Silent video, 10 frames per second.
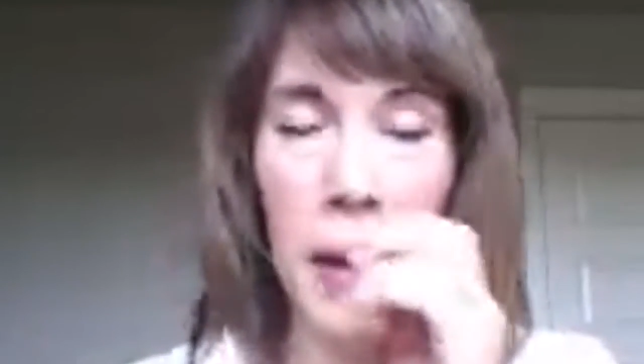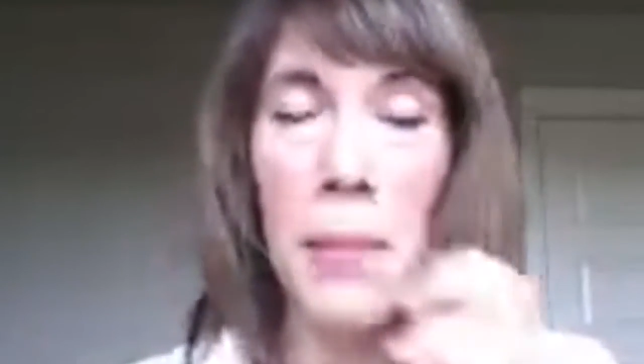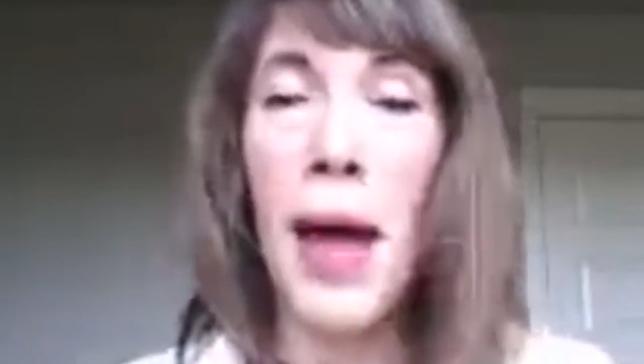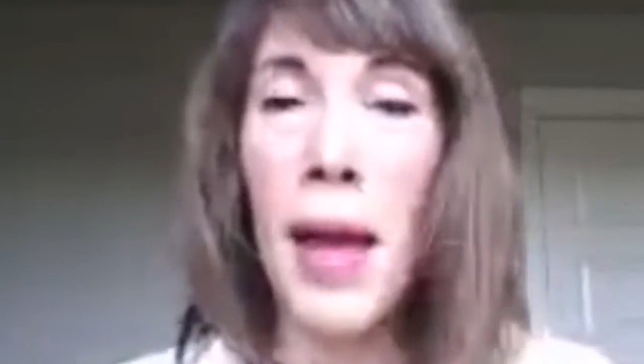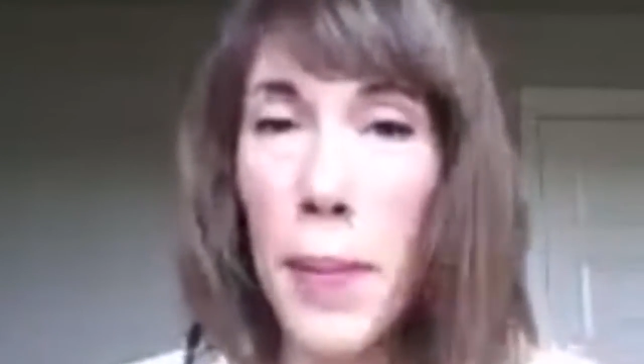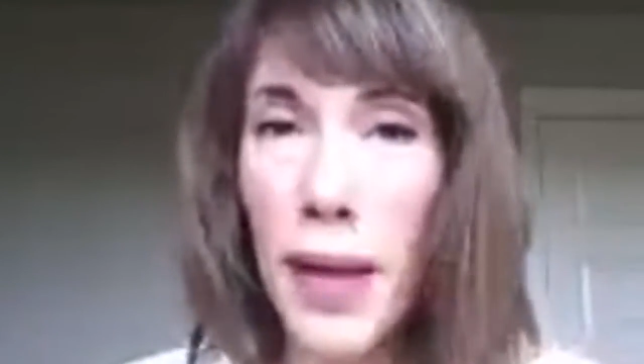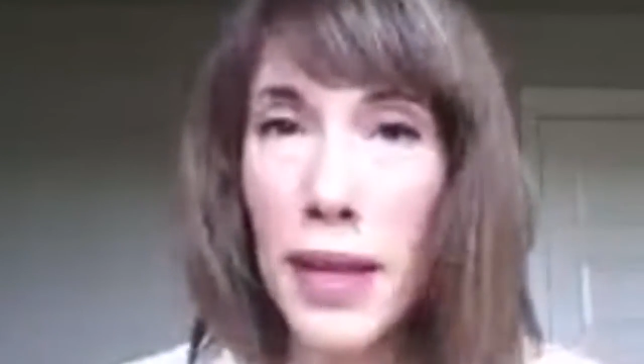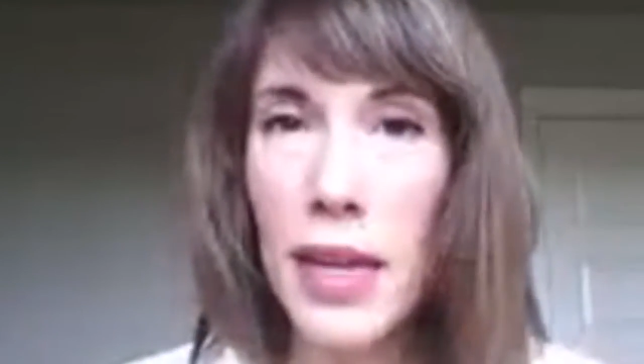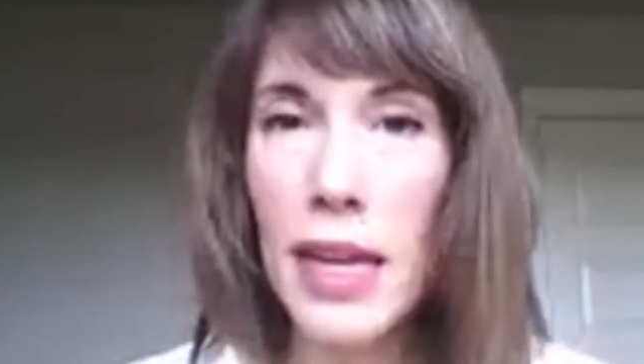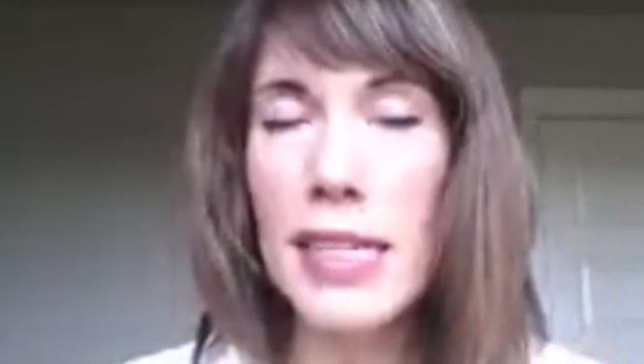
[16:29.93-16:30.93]
in my
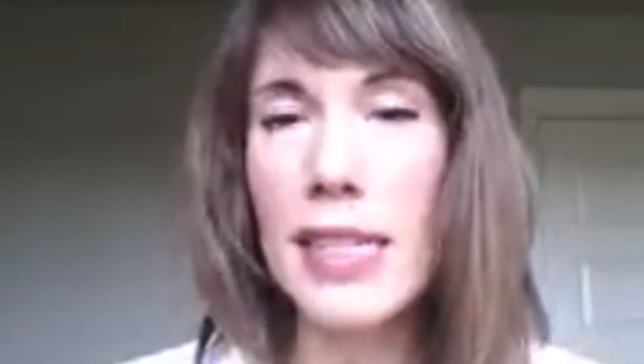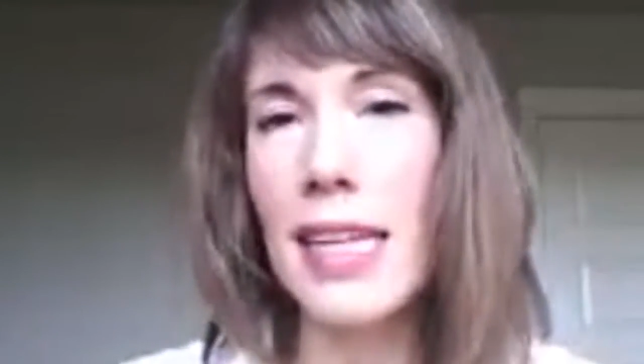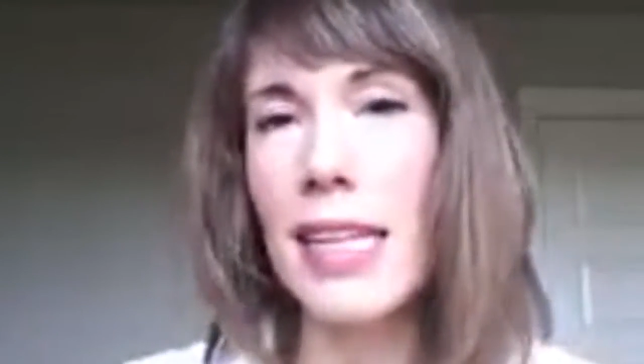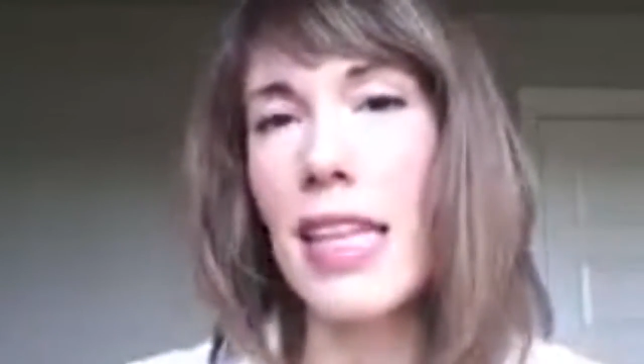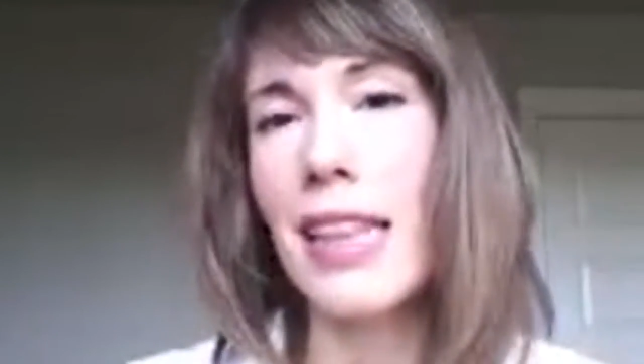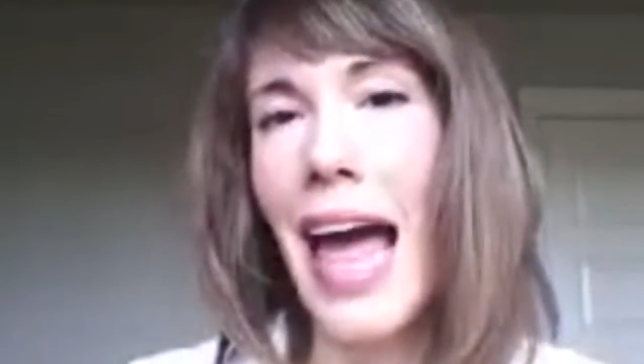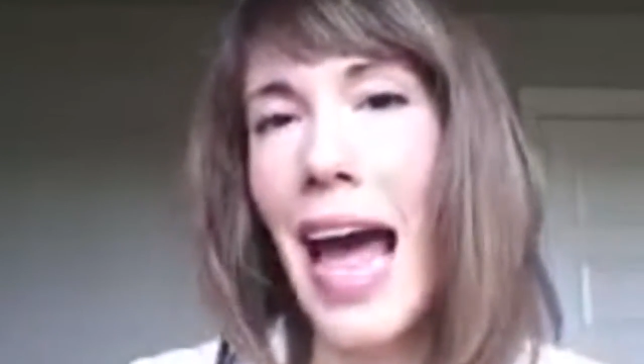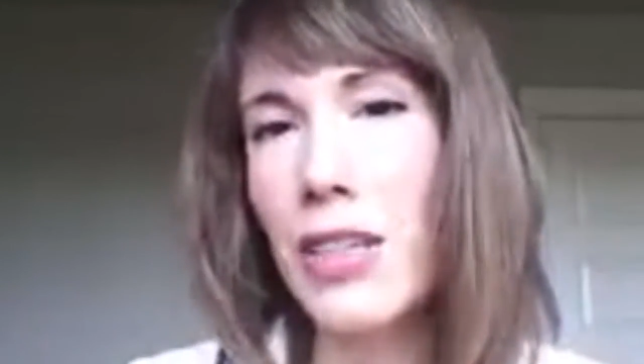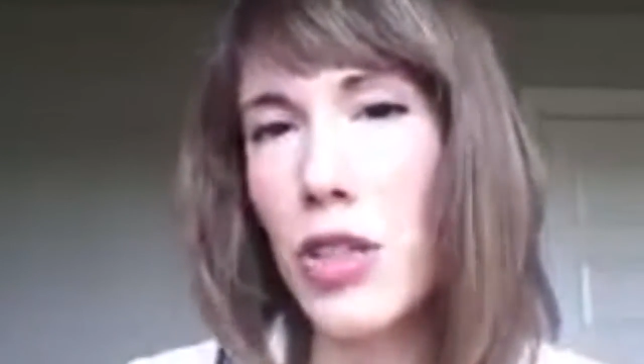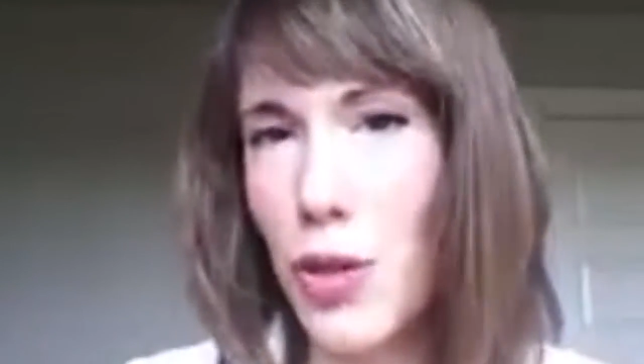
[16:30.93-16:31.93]
opinion, is the
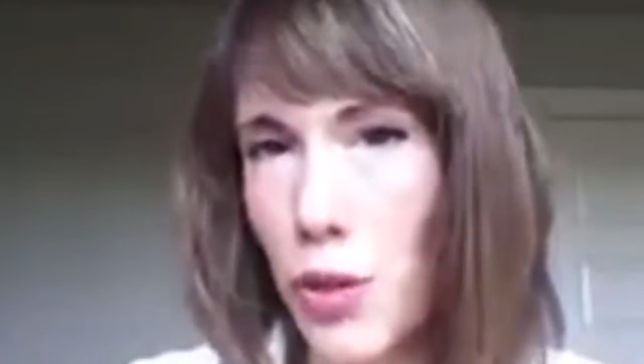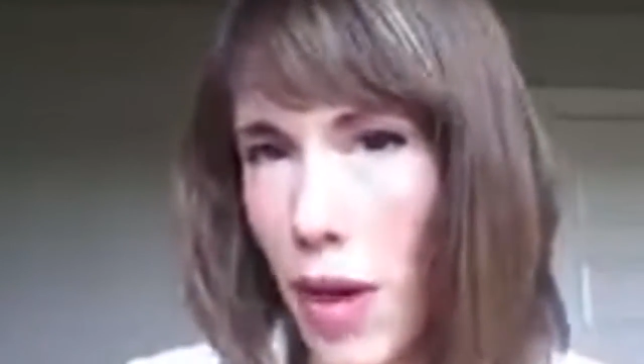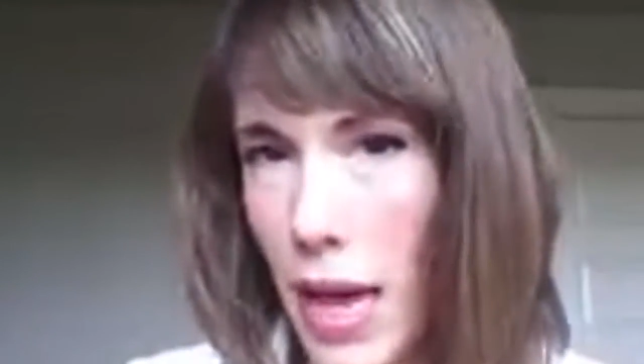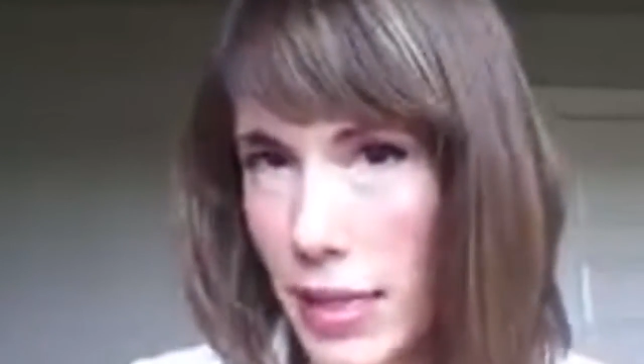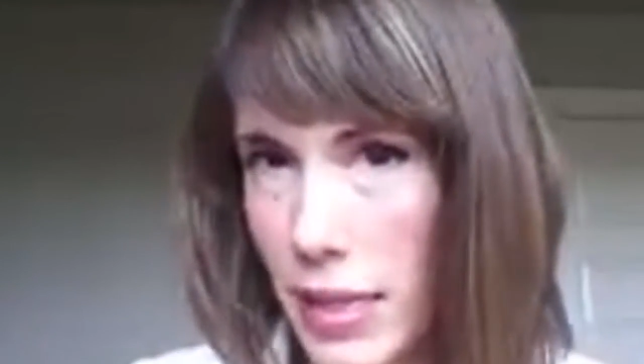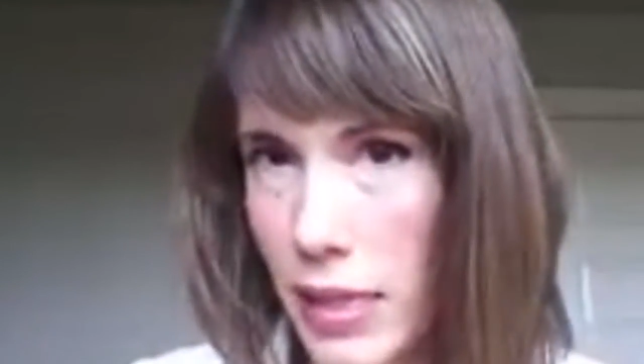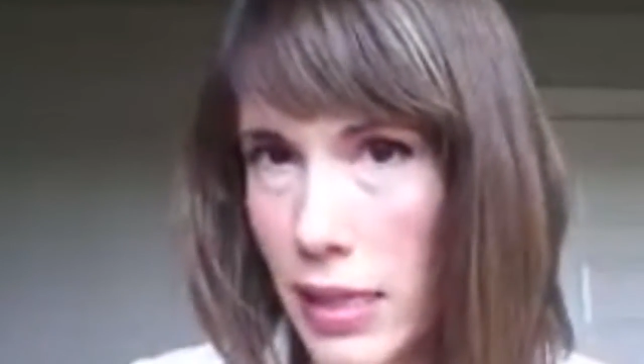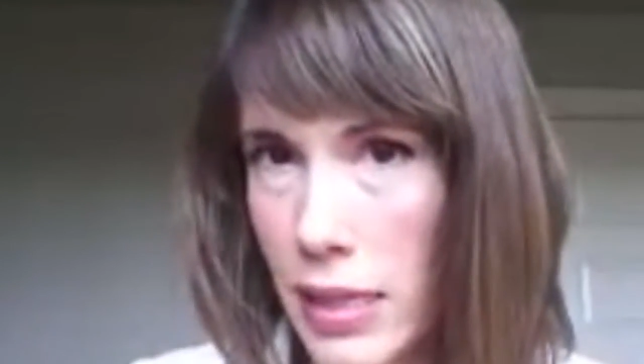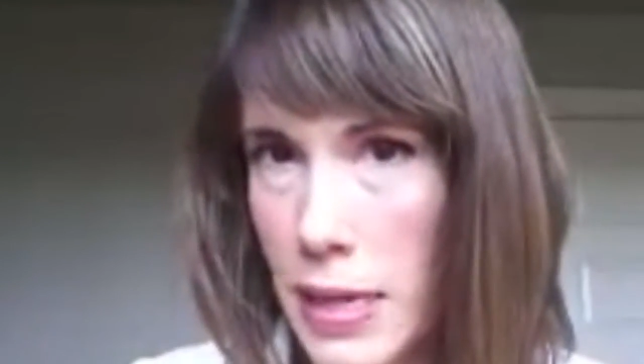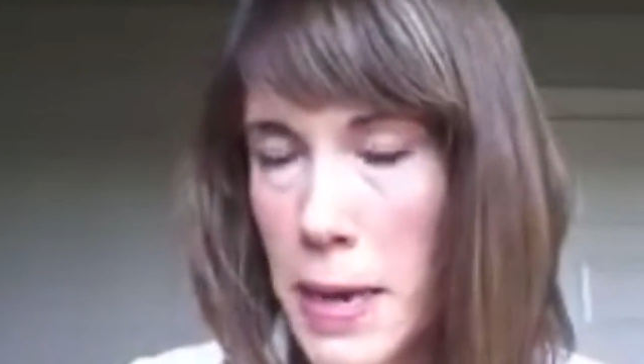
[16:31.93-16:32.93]
last 2 S's.